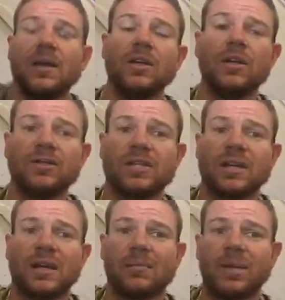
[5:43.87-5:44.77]
you know,
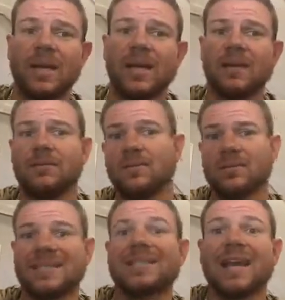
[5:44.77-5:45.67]
just kind of play it
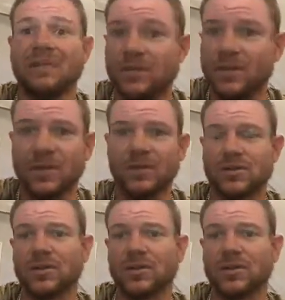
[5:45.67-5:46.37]
safe, you know.